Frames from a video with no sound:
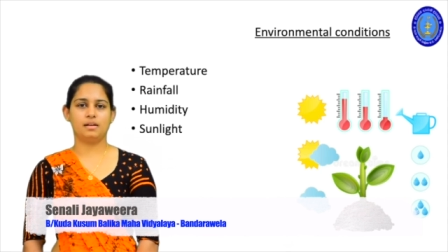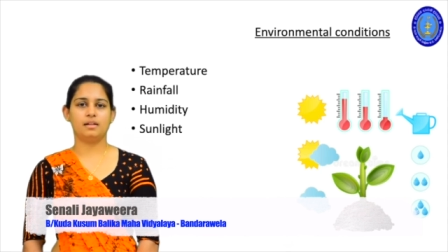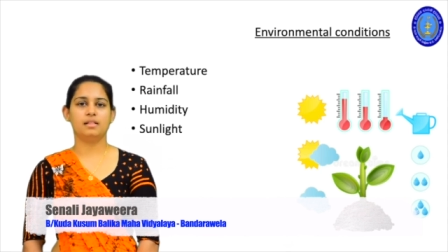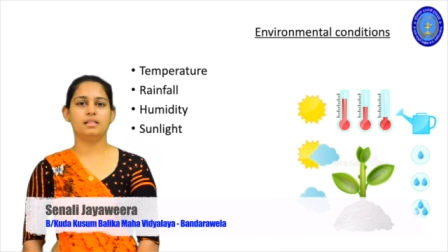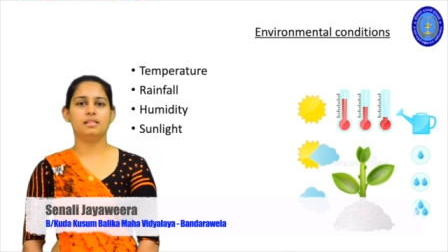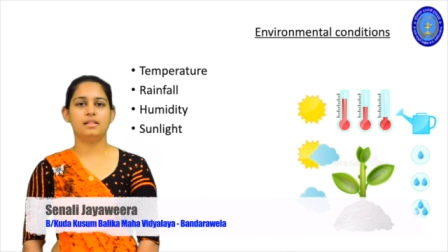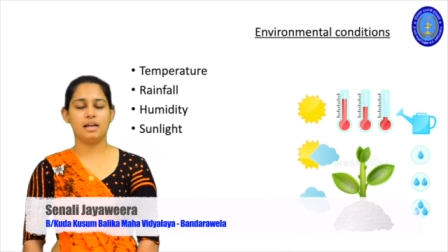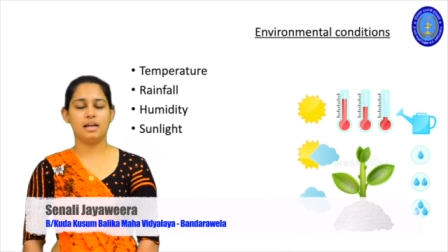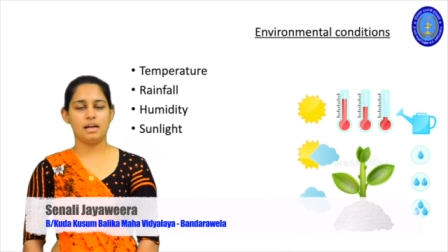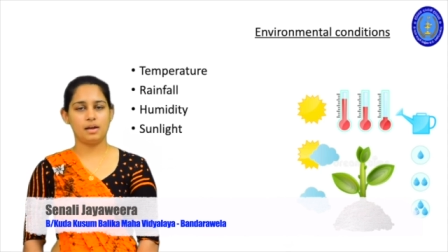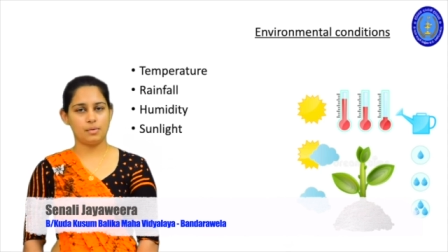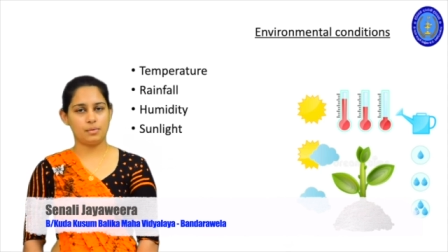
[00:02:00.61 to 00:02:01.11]

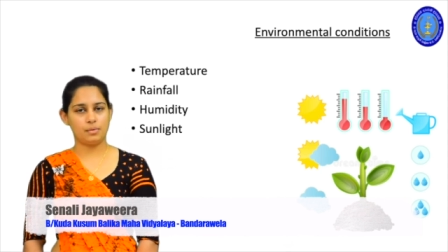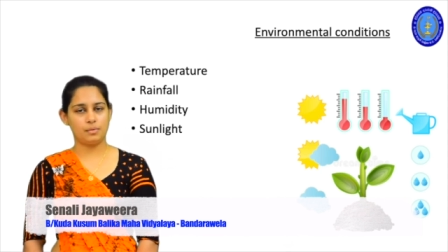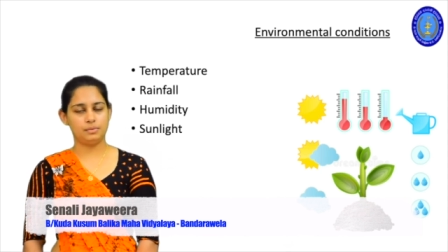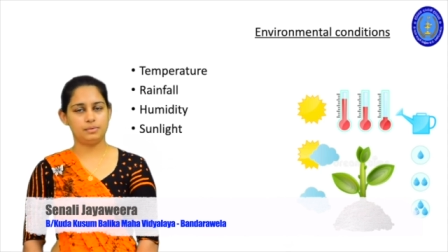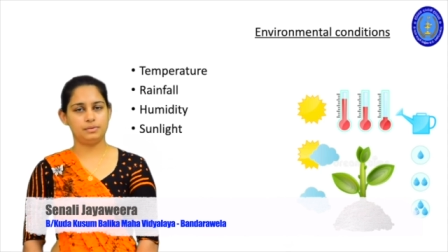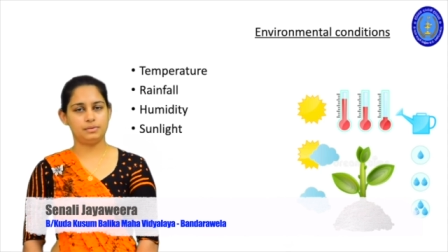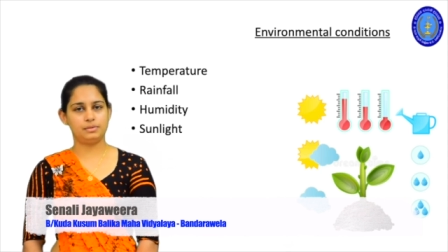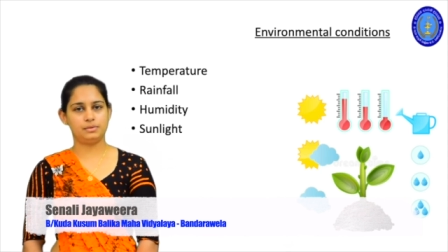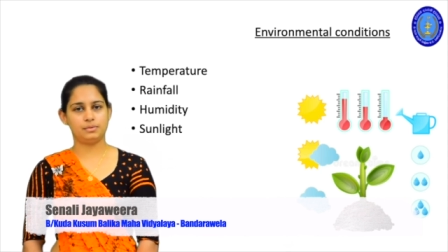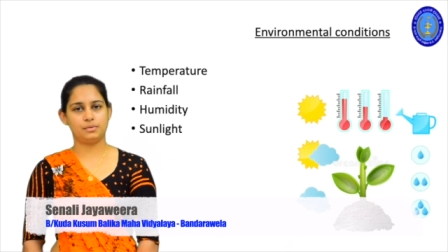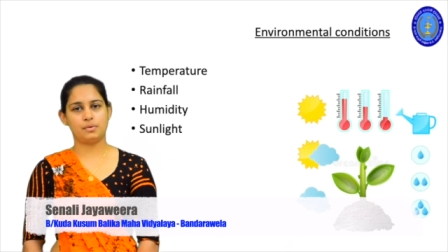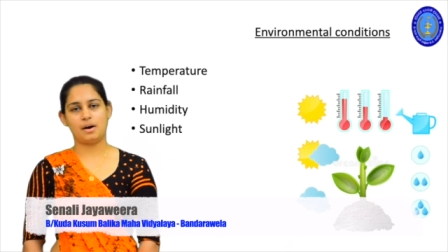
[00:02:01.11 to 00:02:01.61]
They
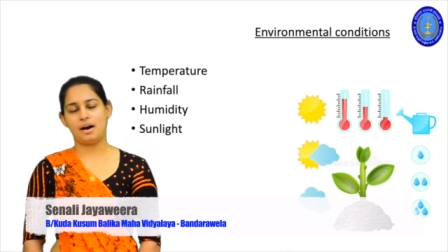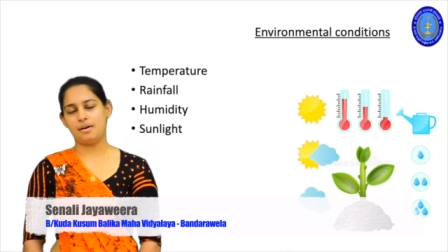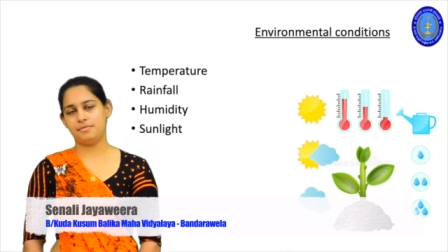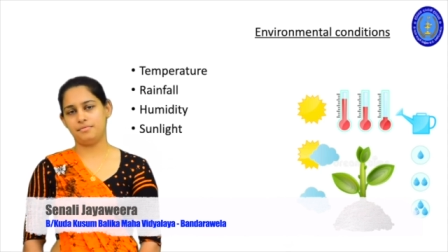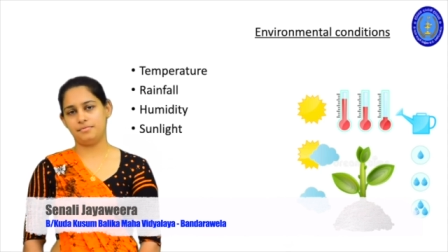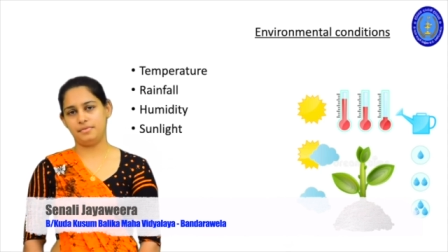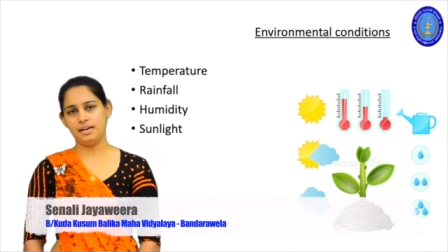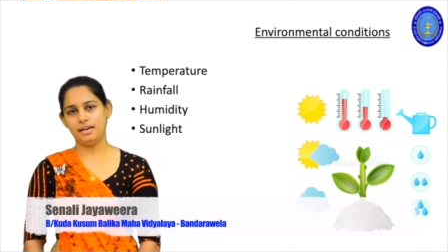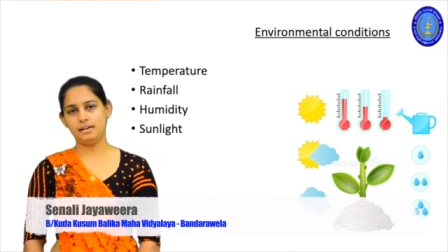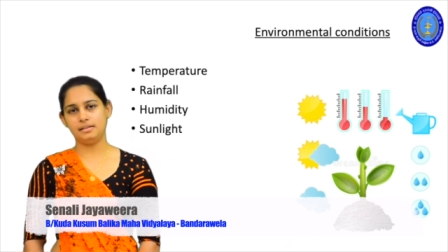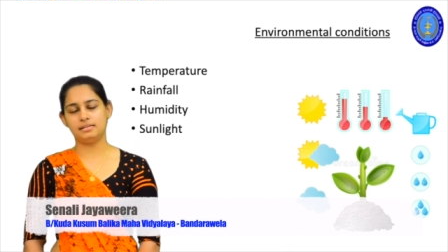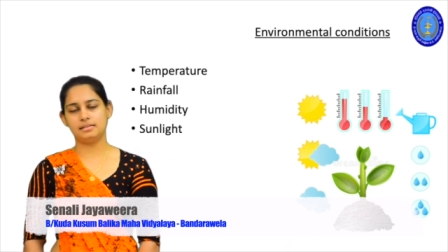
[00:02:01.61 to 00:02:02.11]
also
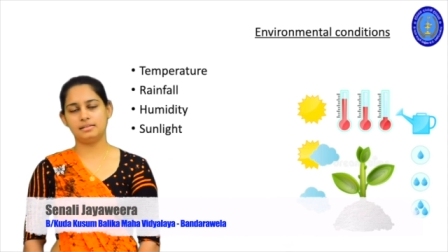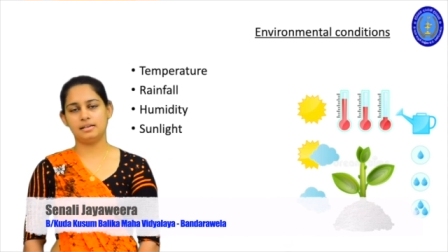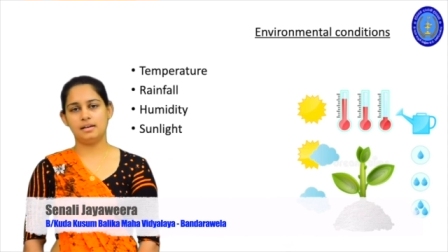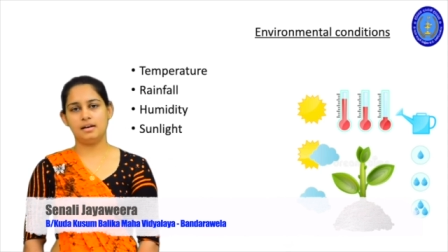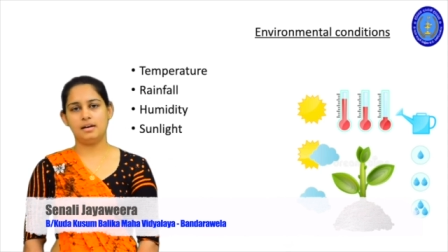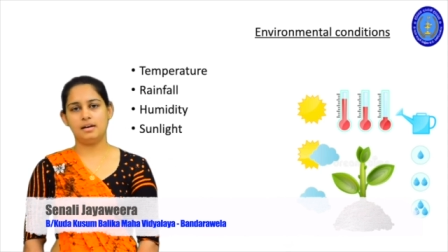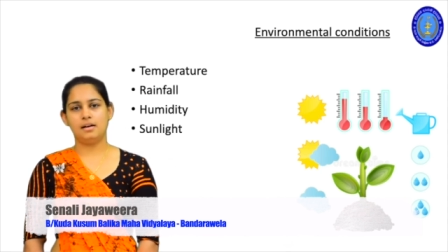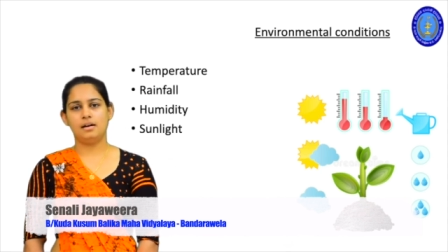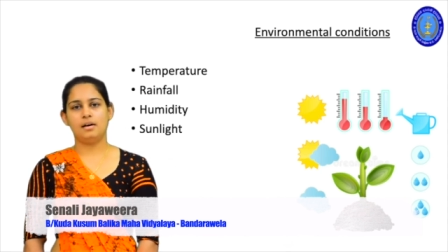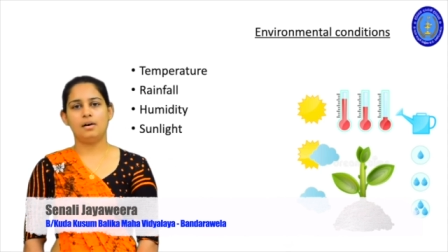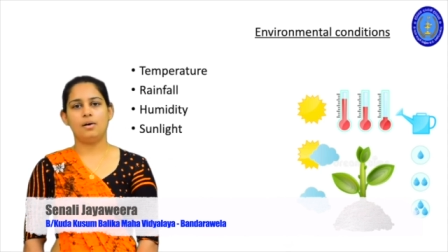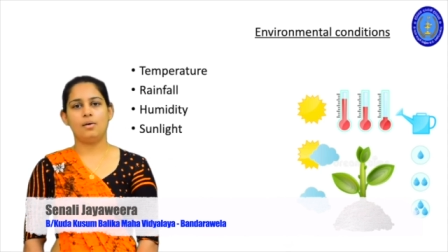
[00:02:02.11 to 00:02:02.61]
affect
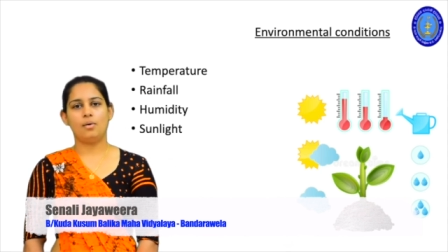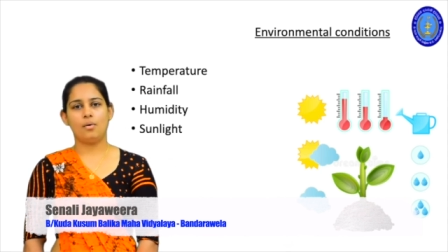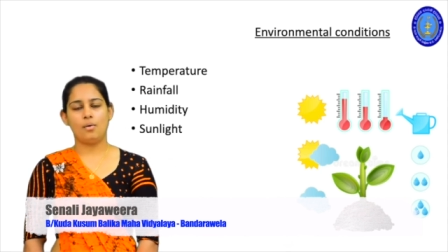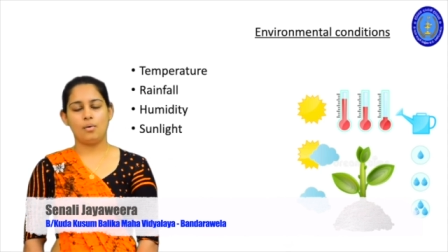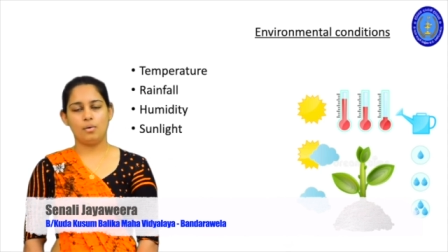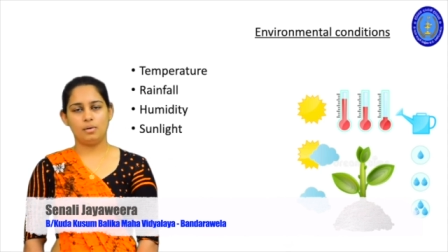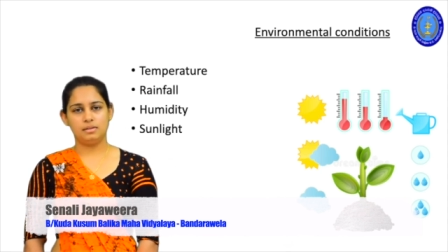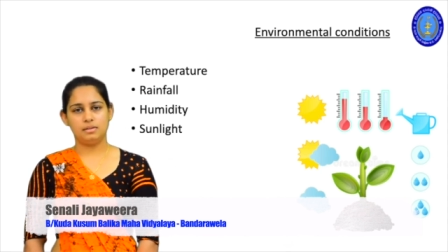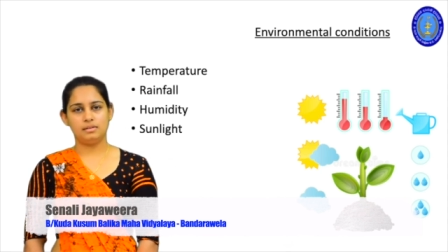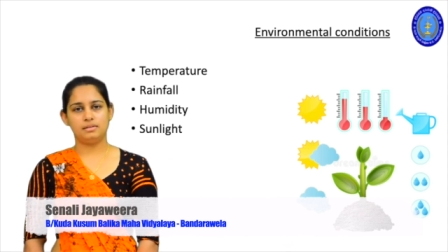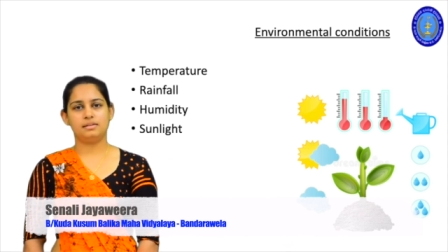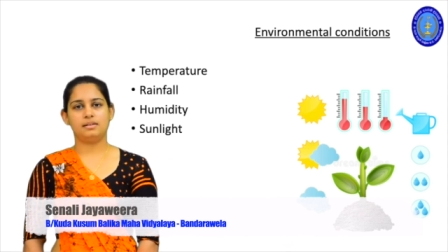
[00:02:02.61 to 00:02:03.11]

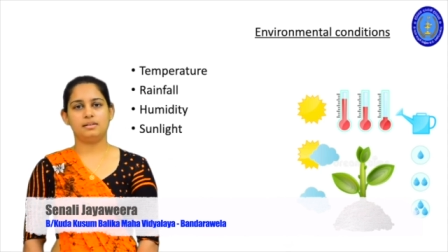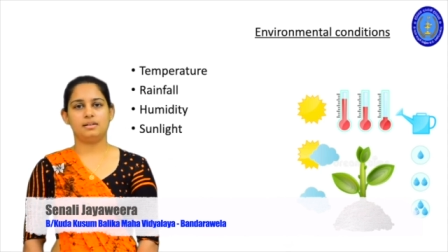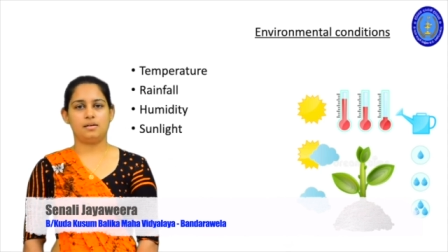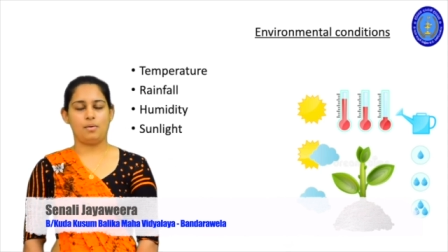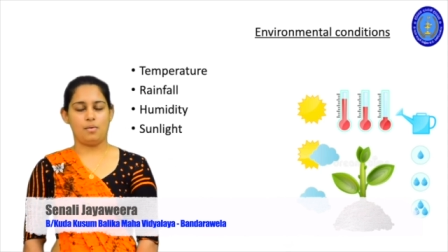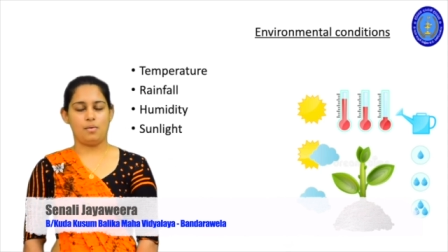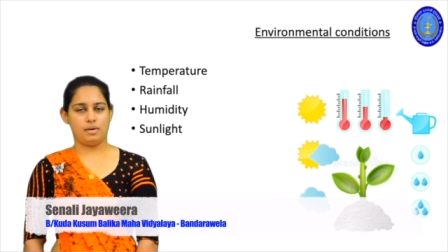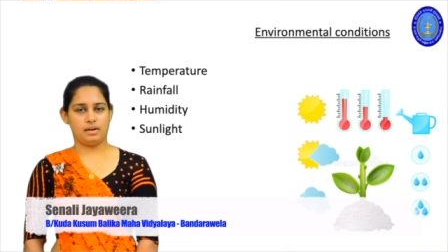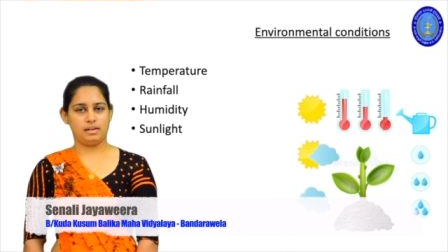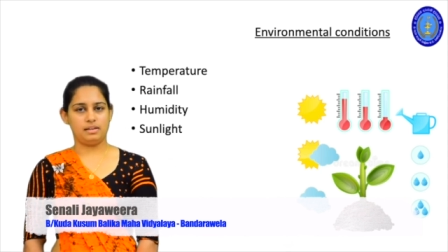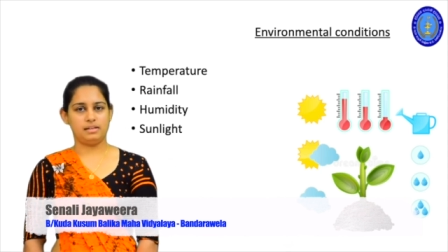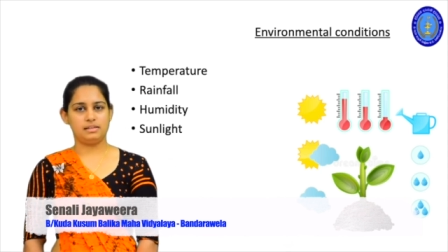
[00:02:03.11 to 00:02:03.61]
all the
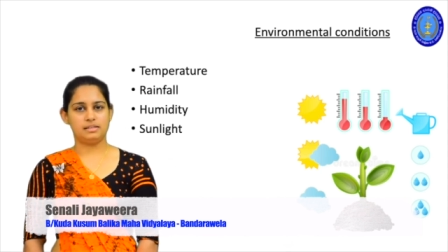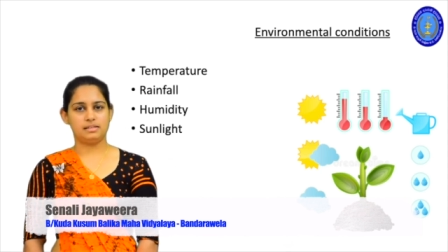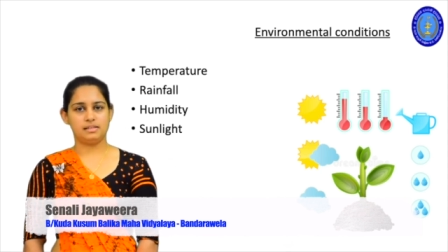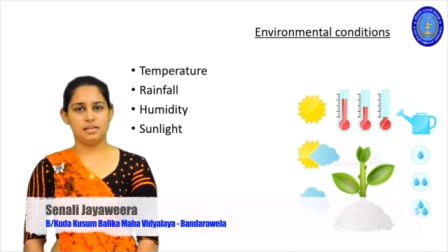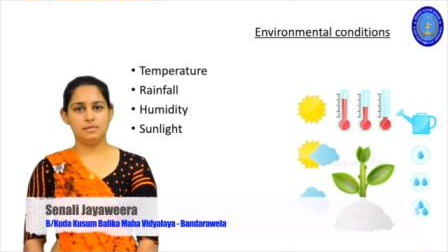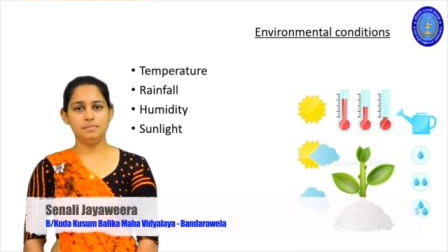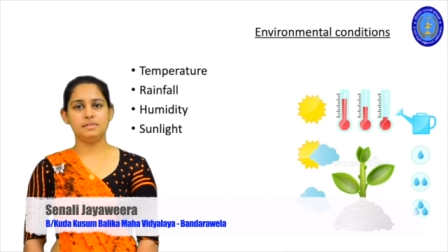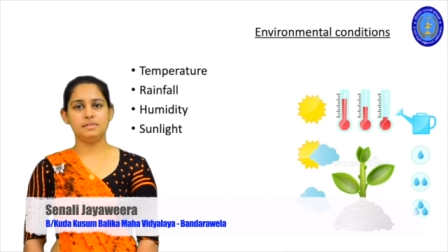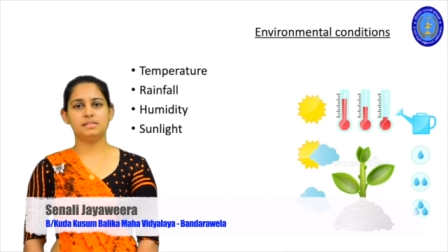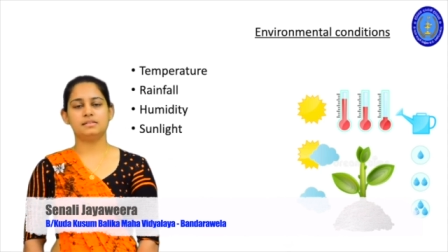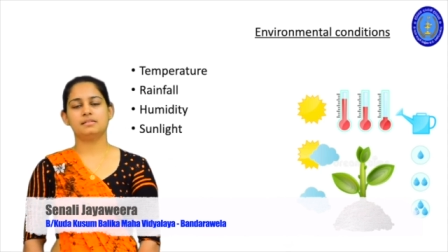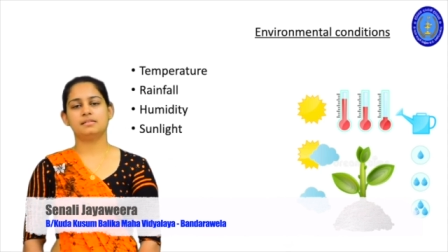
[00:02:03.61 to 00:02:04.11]

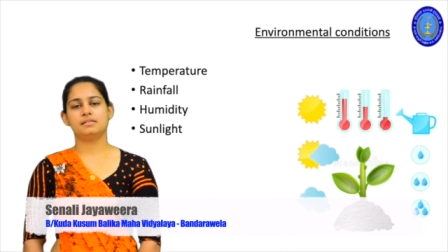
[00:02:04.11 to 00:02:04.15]
organisms